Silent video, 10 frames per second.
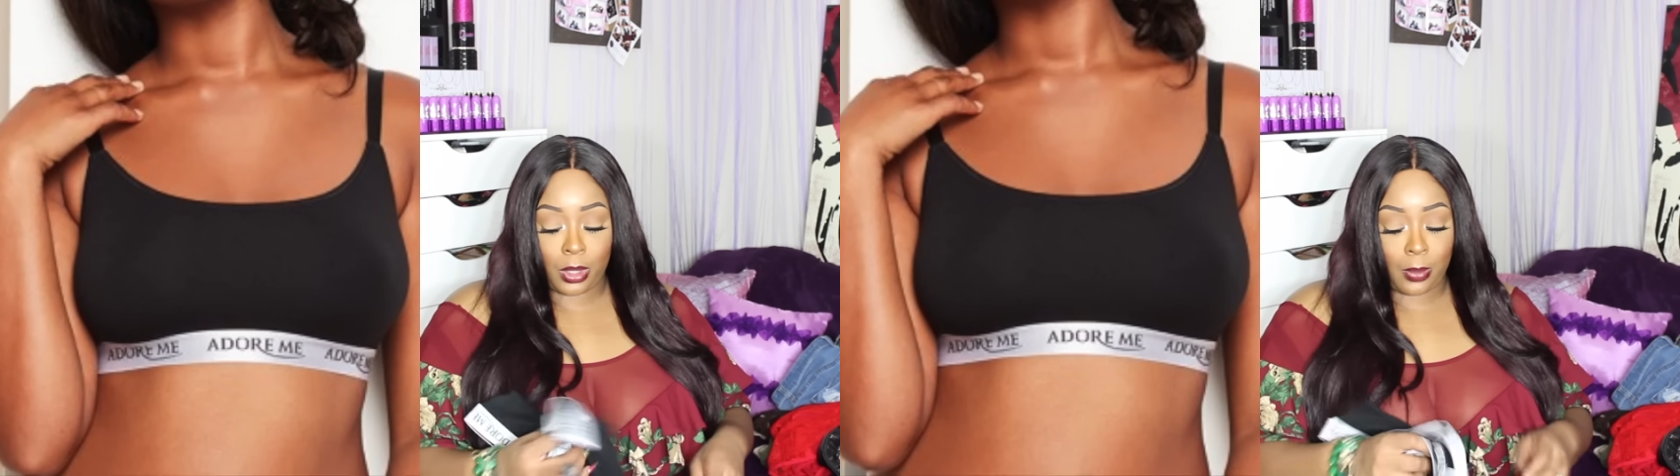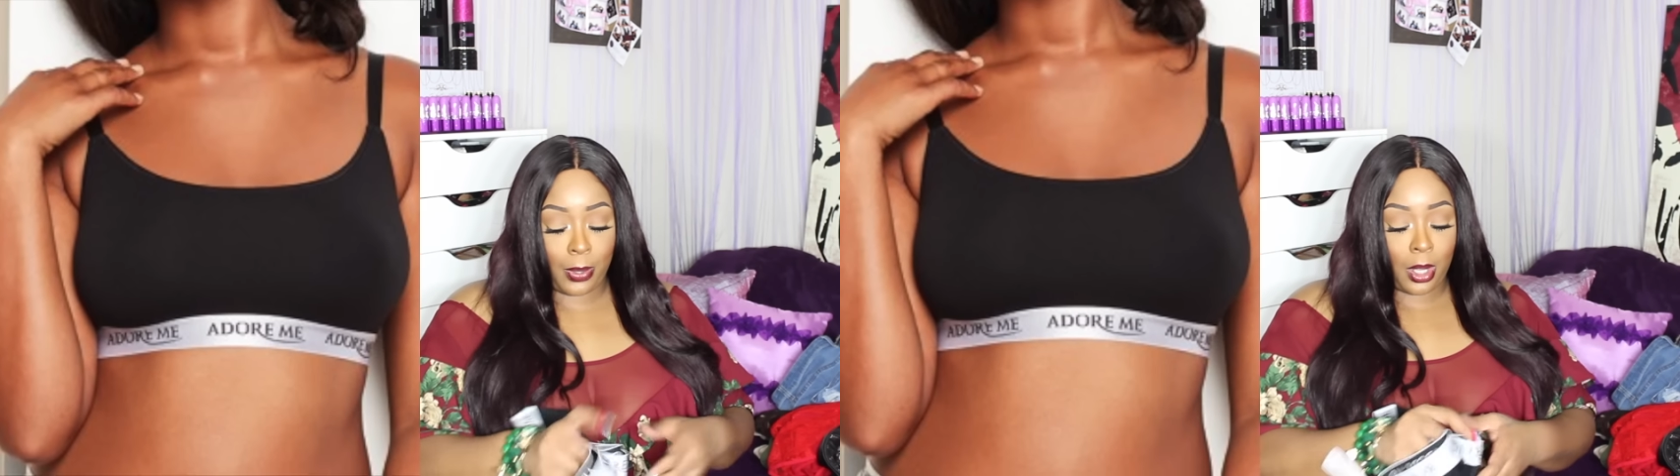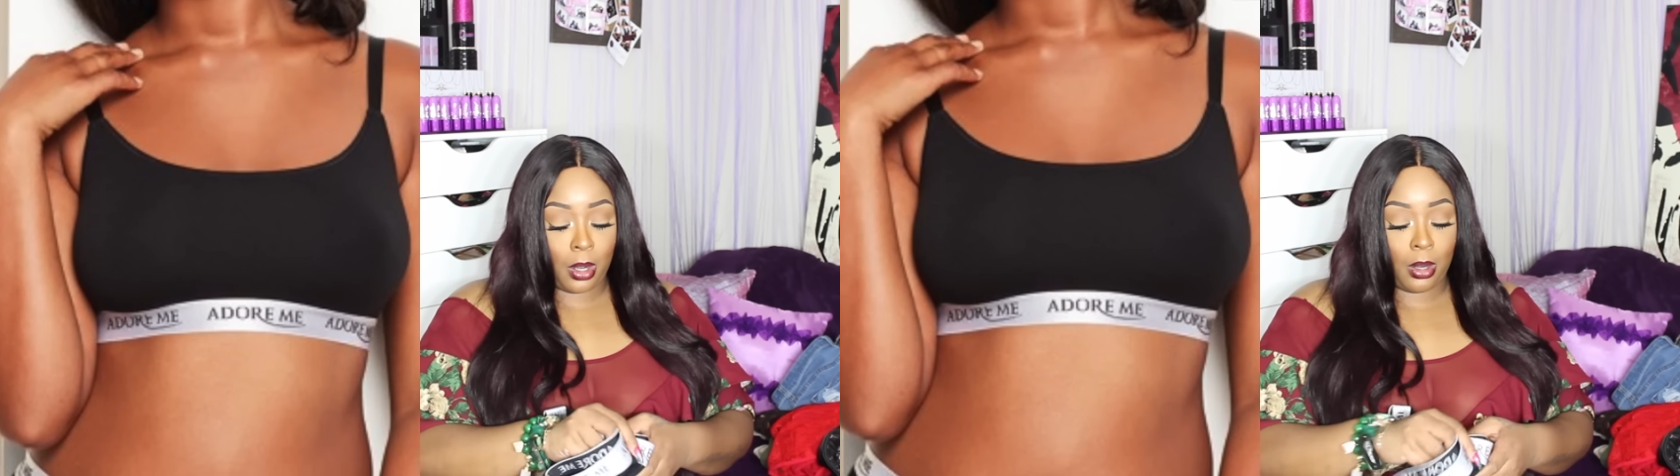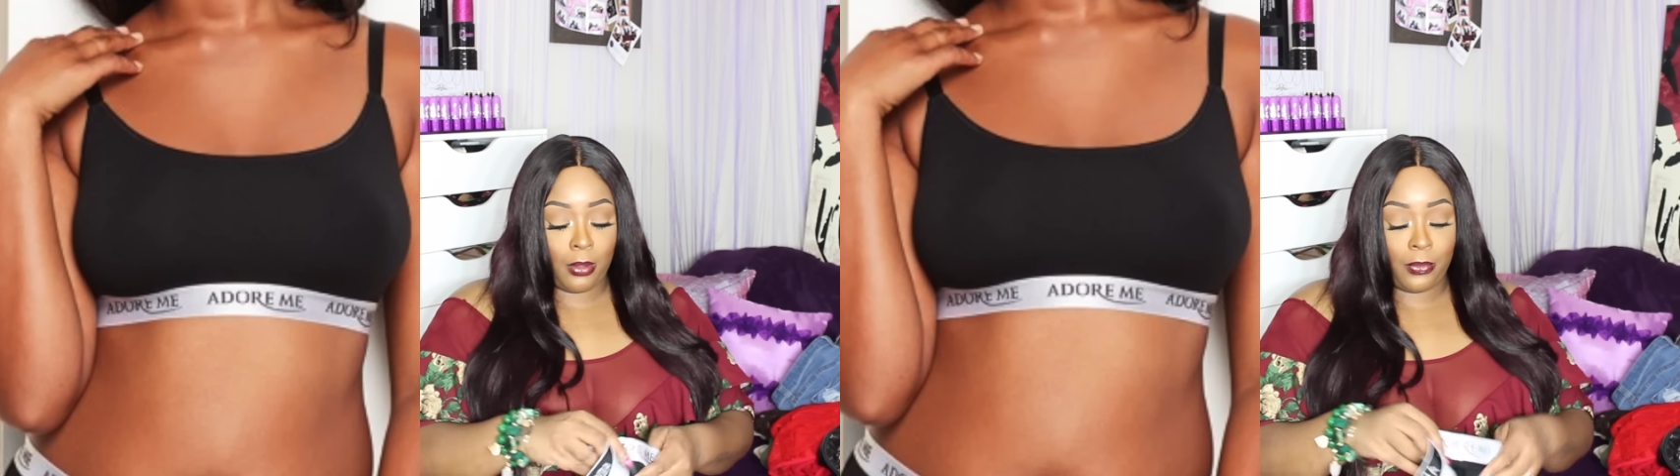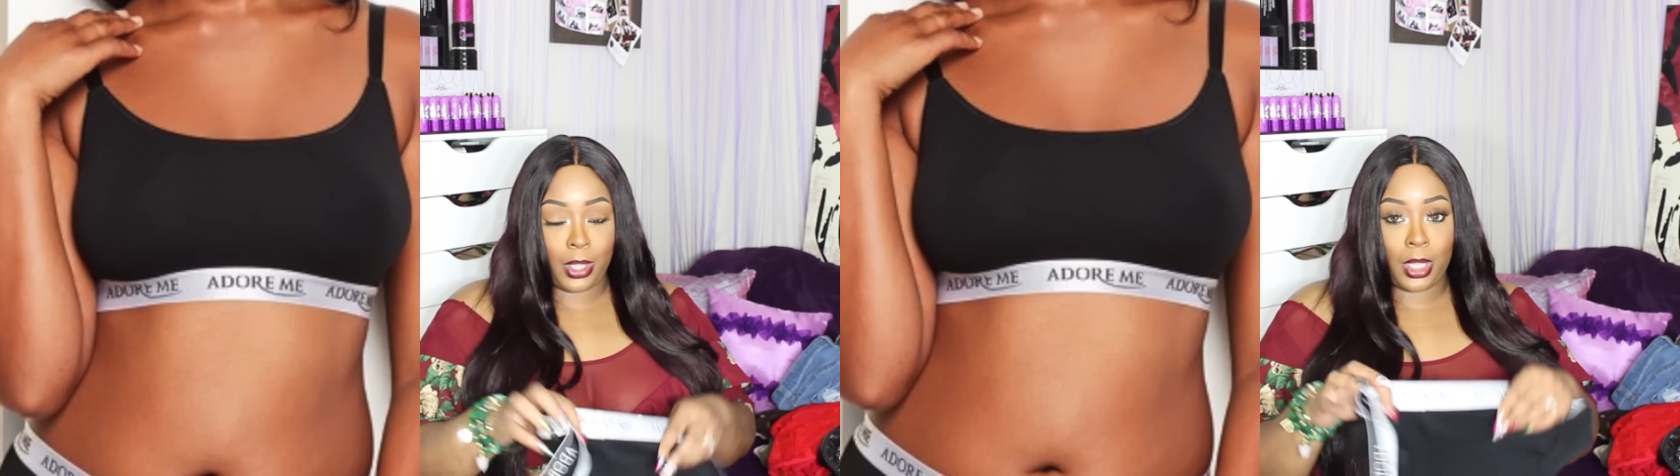with a pair of